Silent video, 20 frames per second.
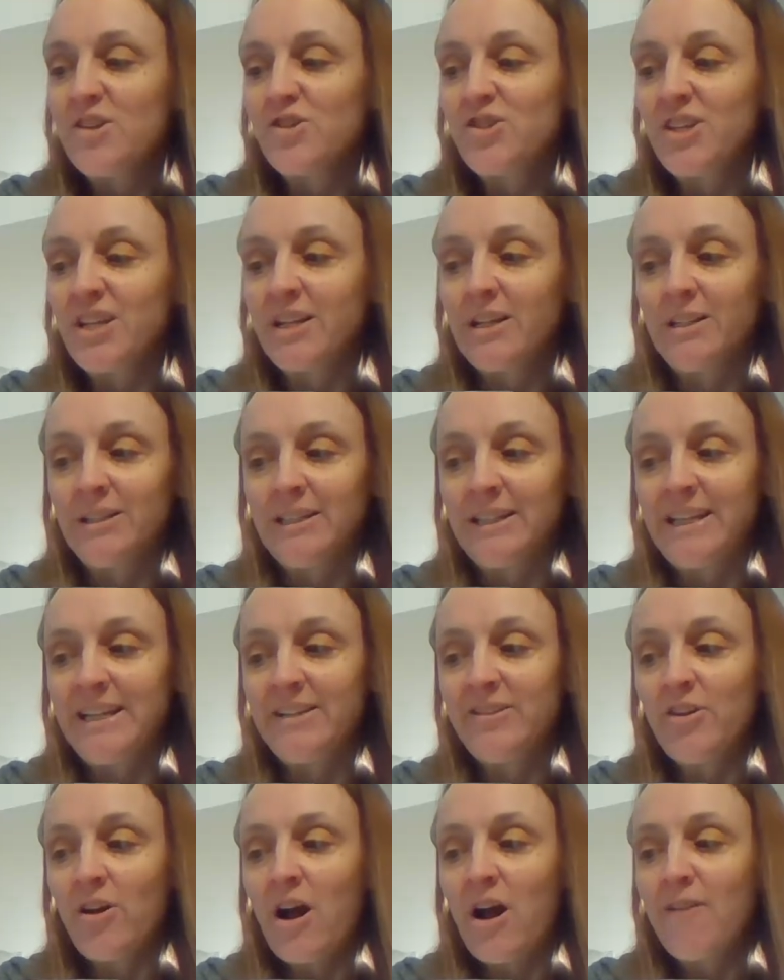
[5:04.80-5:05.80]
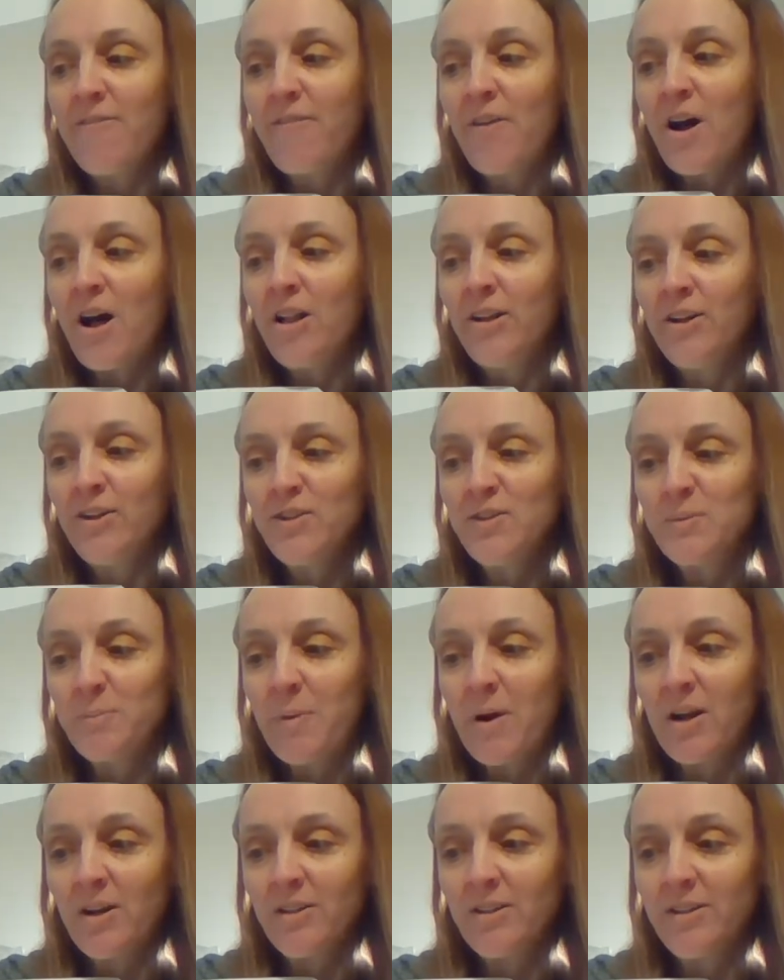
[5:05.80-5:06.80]
She cleaned off all her
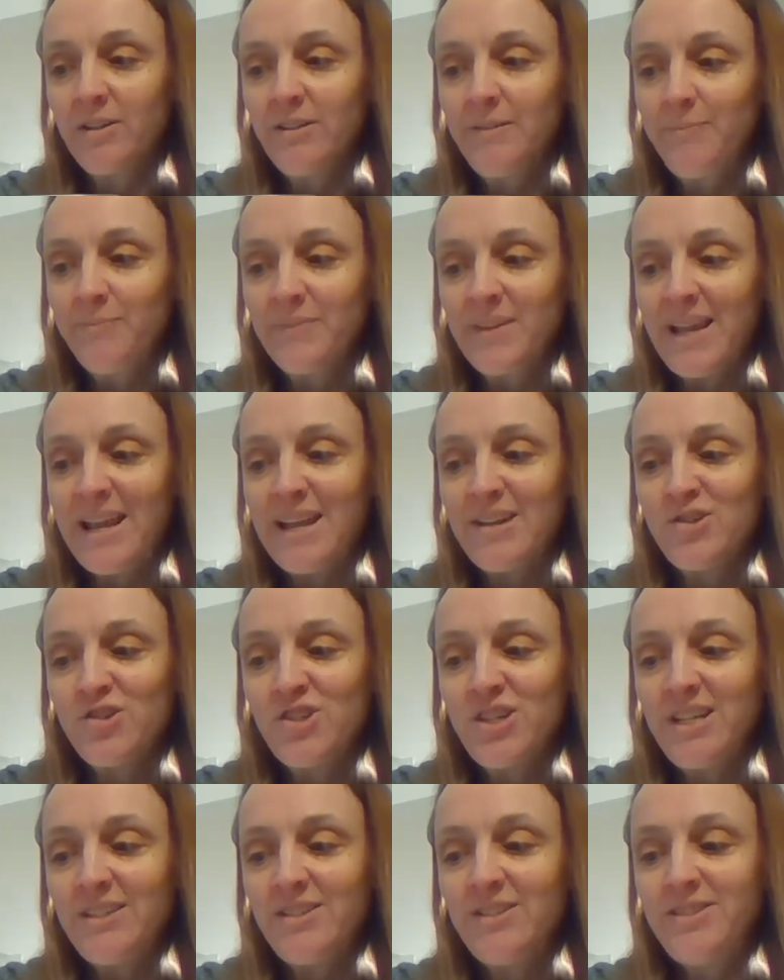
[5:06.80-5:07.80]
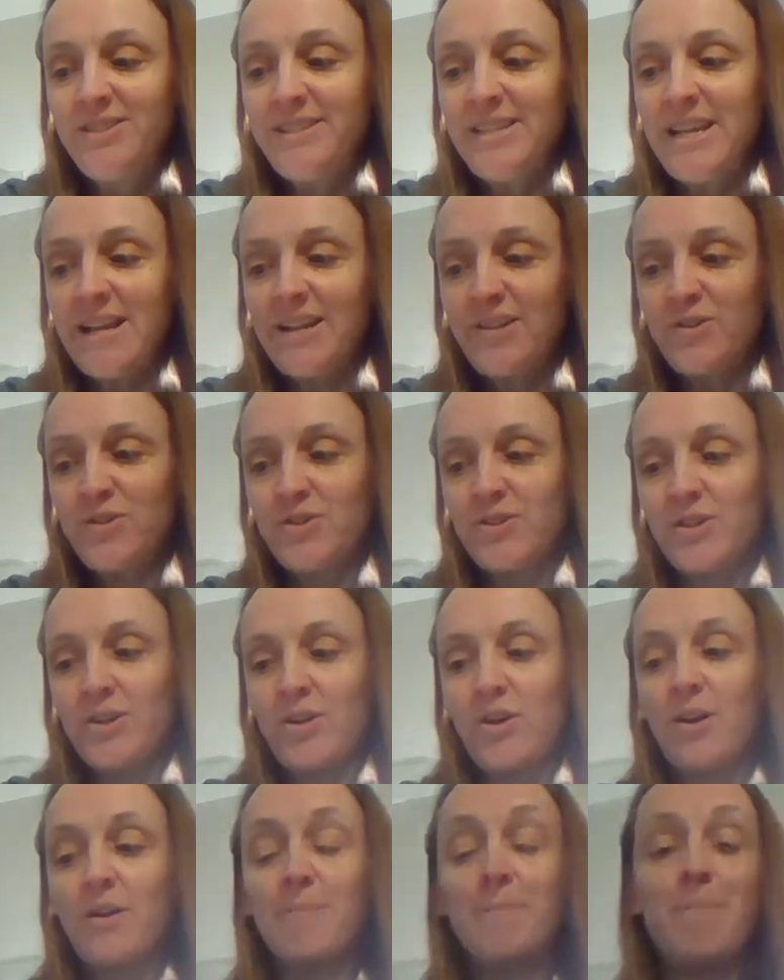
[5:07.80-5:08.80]
sparkle and she ditched
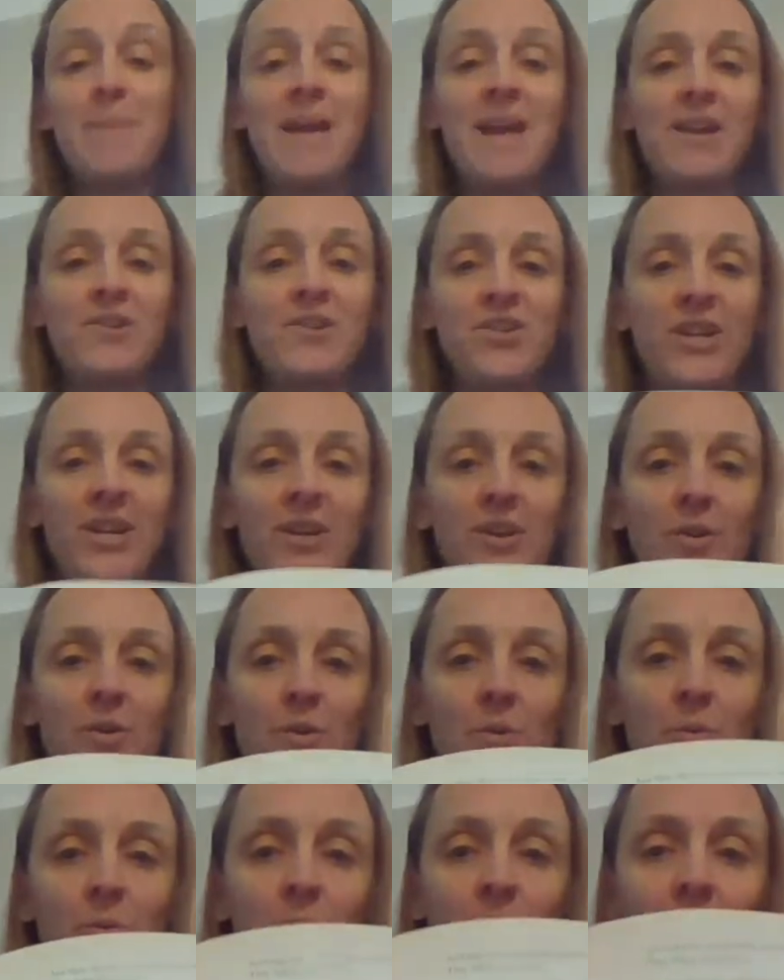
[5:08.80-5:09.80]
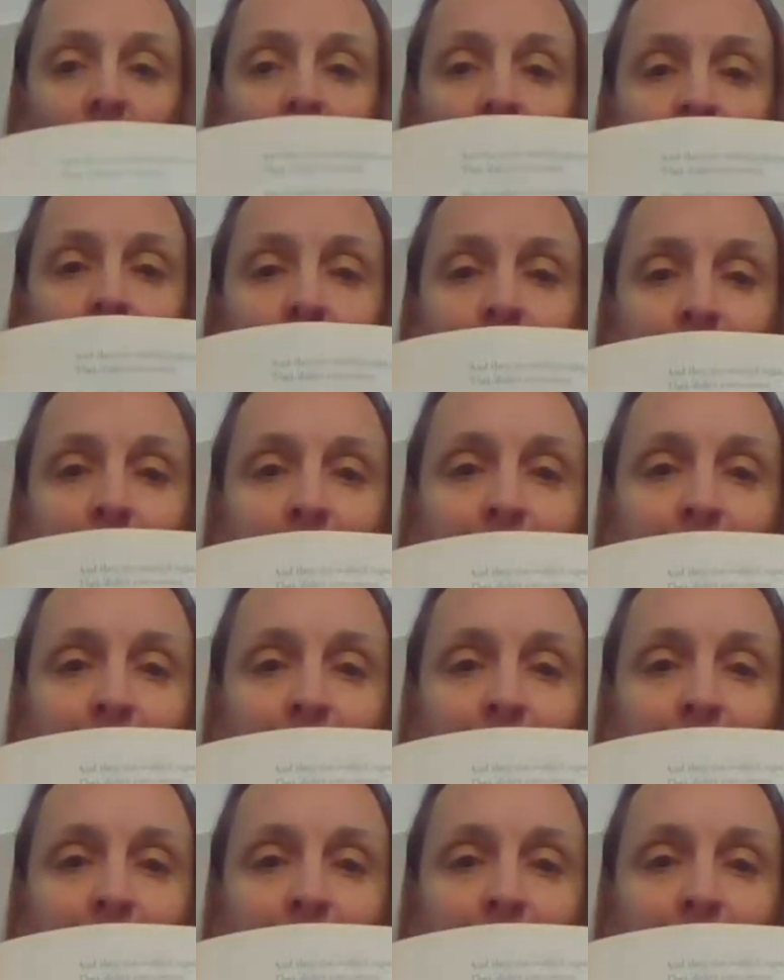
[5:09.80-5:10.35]
her magic horn.